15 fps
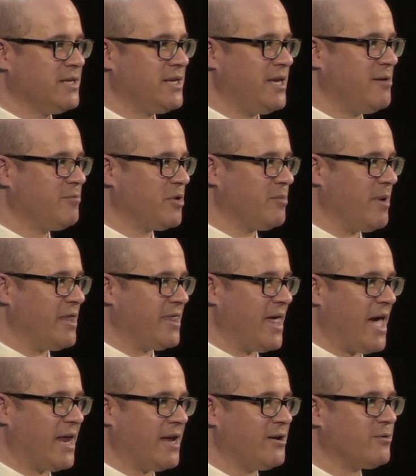to implement
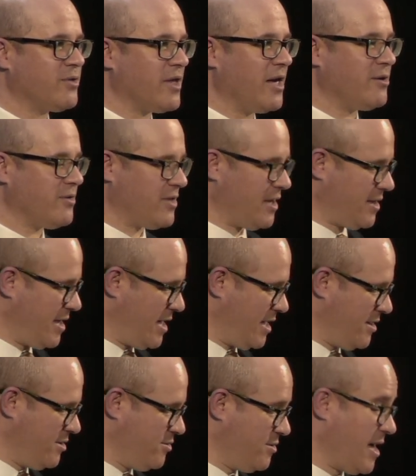that. I don't think they
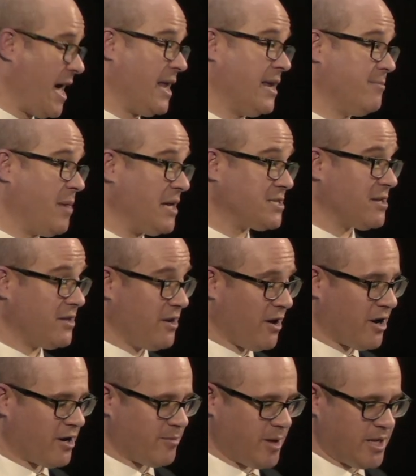can do that. And based on the
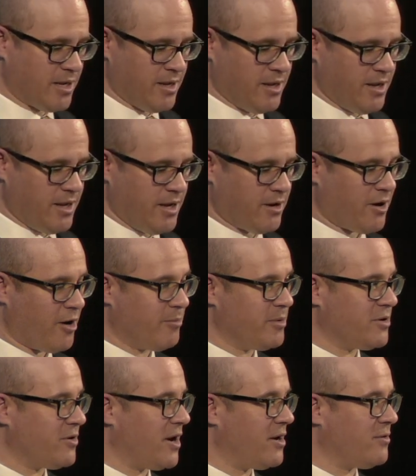argument in
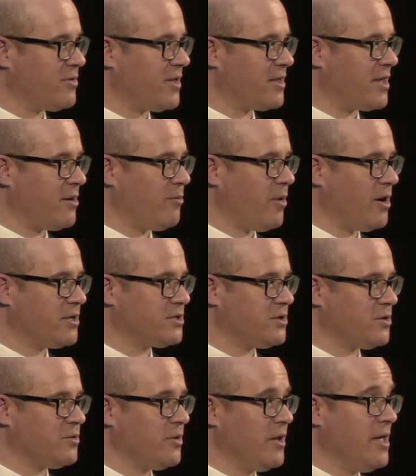Carpenter, I don't think they want
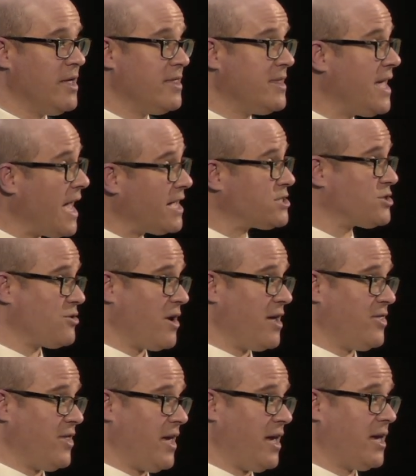to. The answer, I
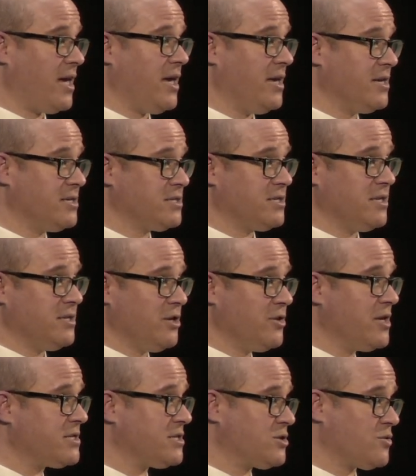think, is, you
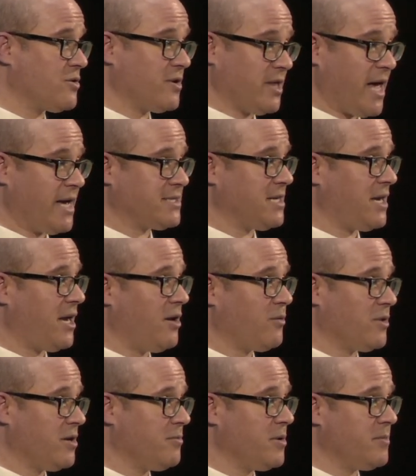know, this is sort of classic
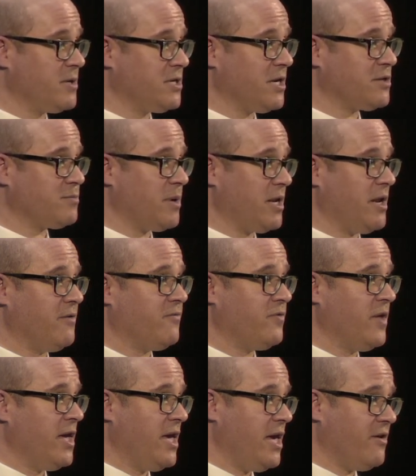equilibrium adjustment.
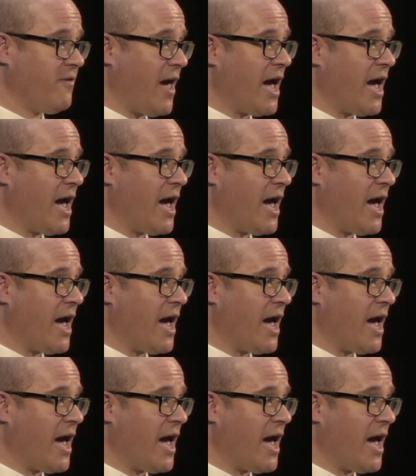If